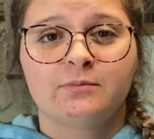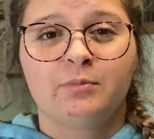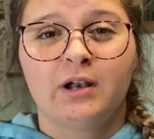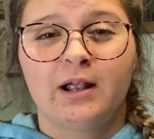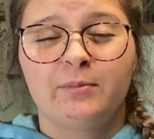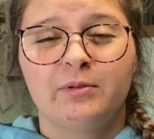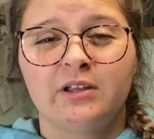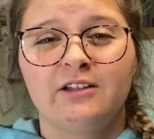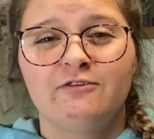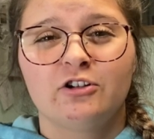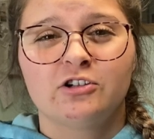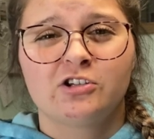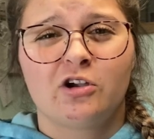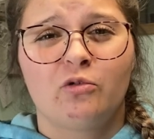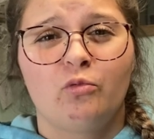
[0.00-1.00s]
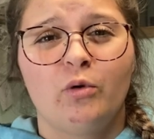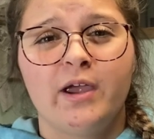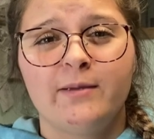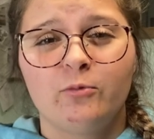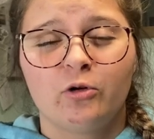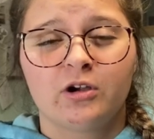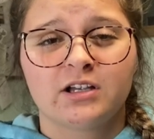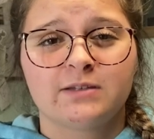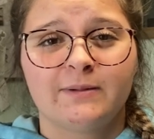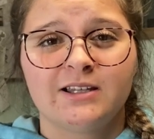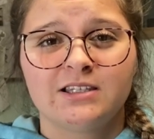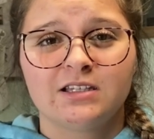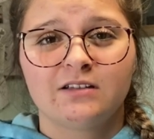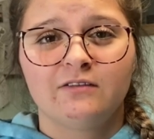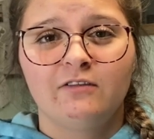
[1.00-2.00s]
but I believe theirs are way more
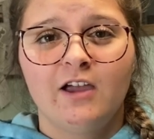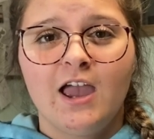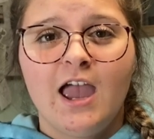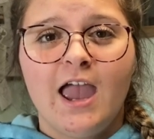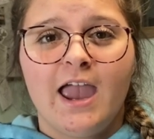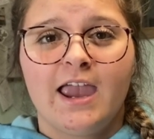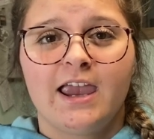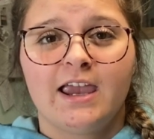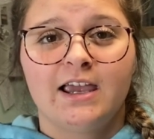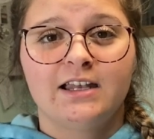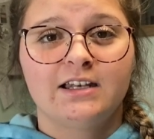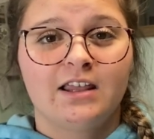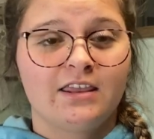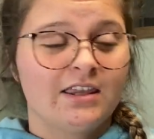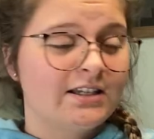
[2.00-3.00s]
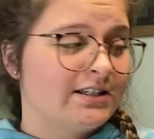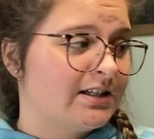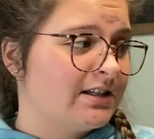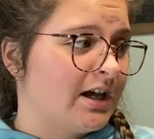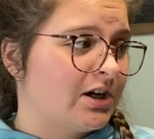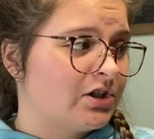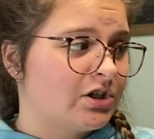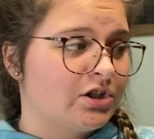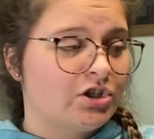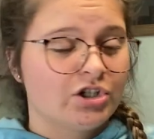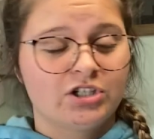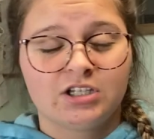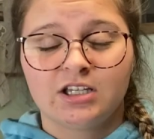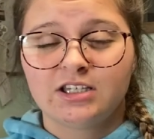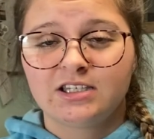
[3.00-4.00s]
expensive, and this is actually
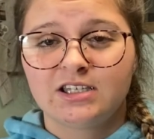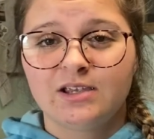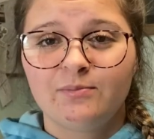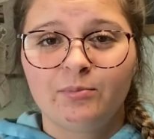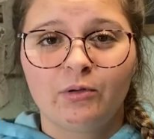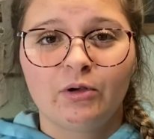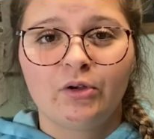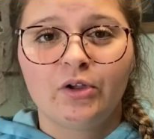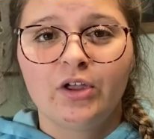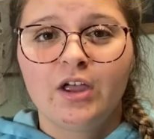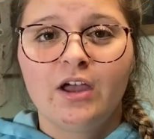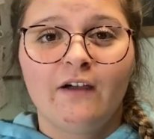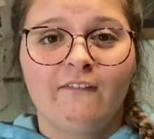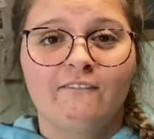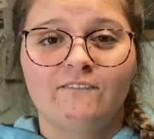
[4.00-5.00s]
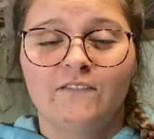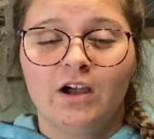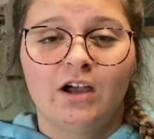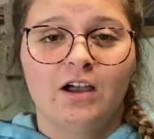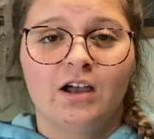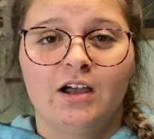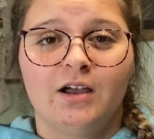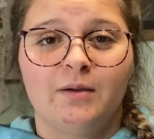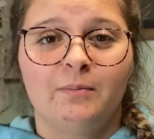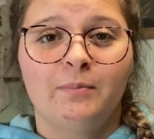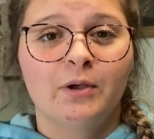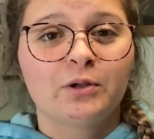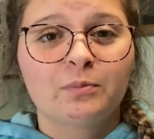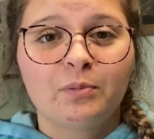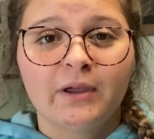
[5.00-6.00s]
just a simple
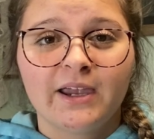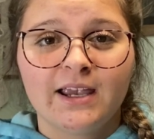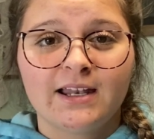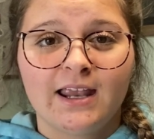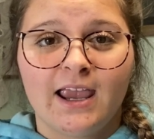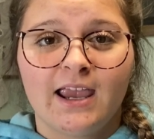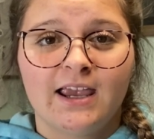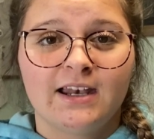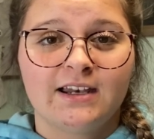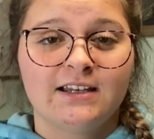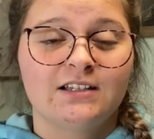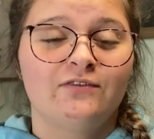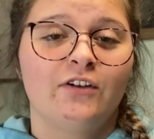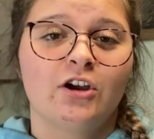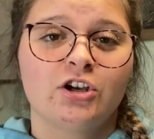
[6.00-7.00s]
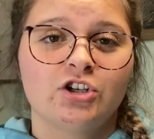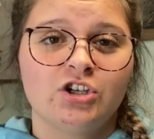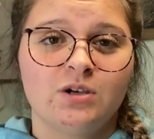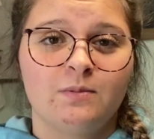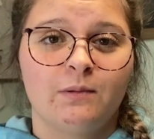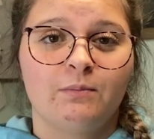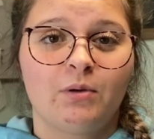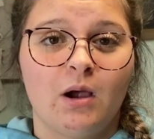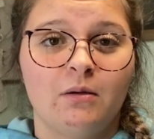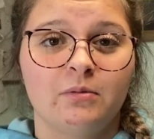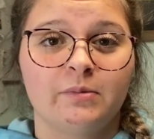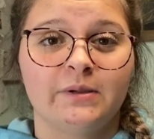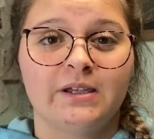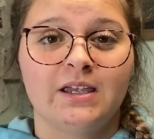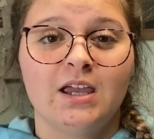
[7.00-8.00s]
build plate and is very cheap and
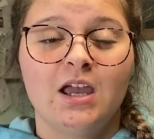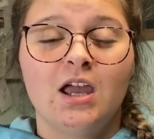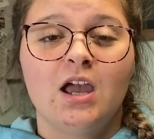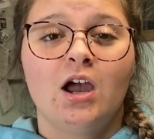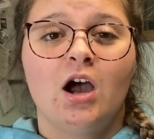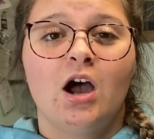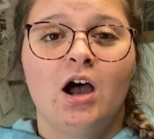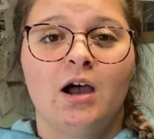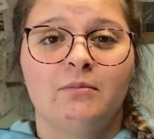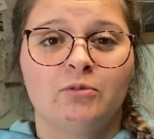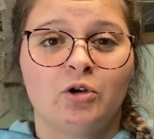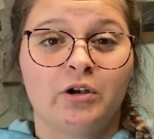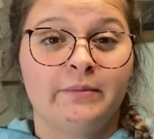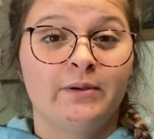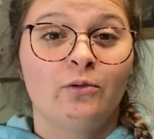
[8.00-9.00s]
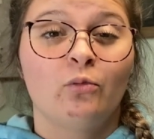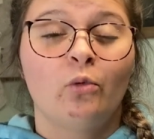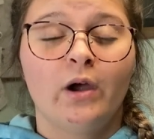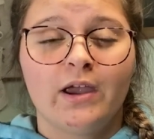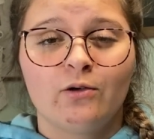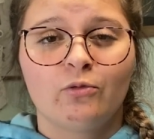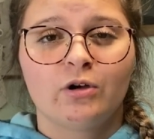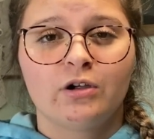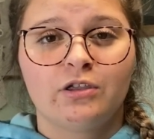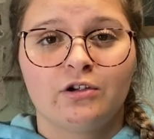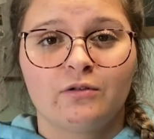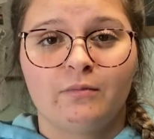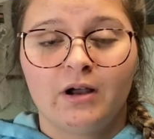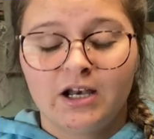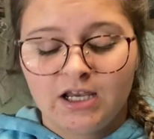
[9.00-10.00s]
probably going to be way worth
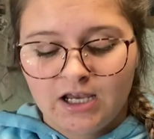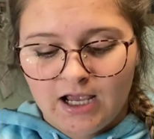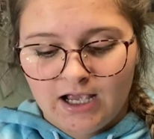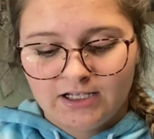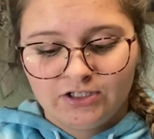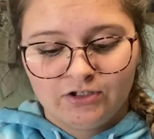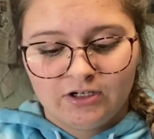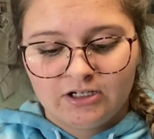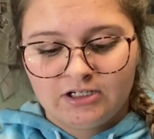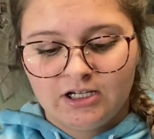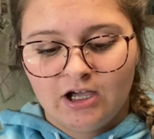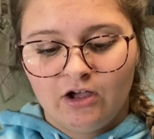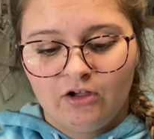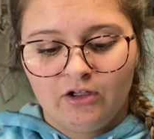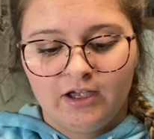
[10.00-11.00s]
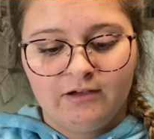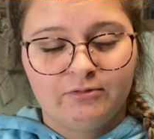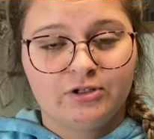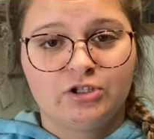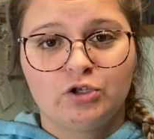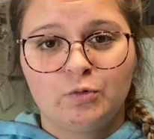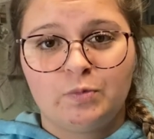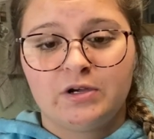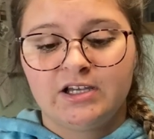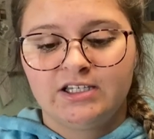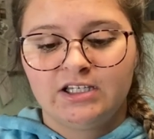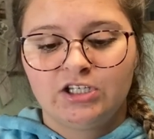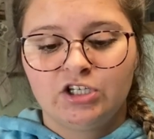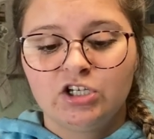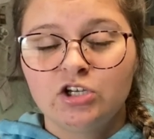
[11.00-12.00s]
your money. As you can tell, it was super
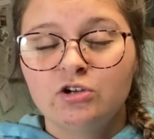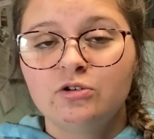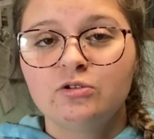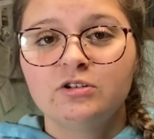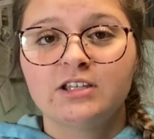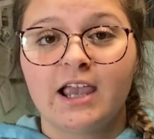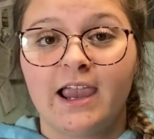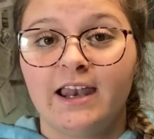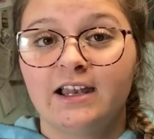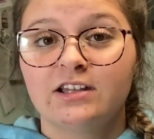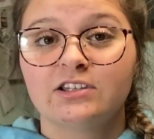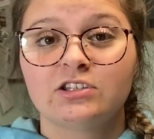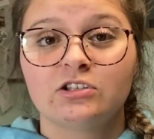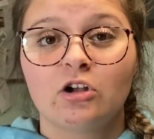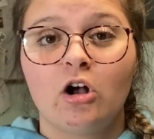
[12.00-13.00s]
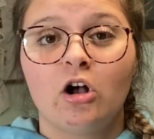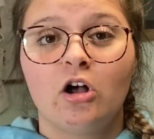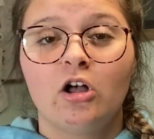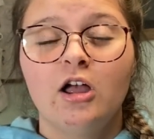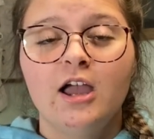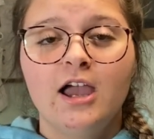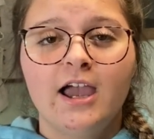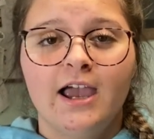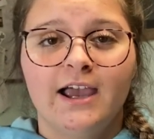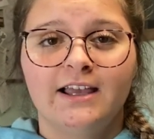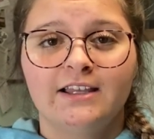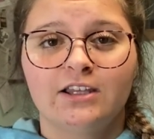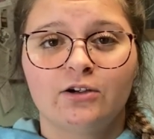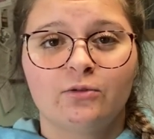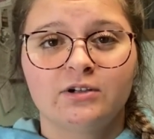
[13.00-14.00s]
easy to use and install,
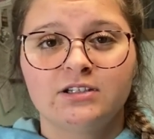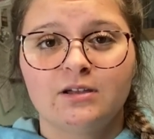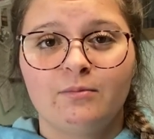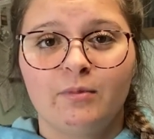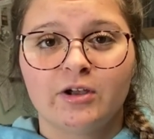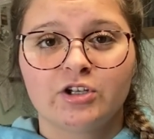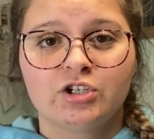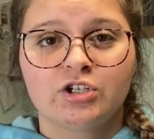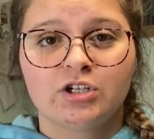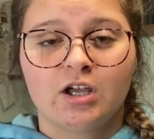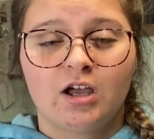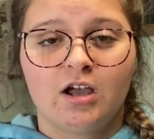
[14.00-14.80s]
and there wasn't much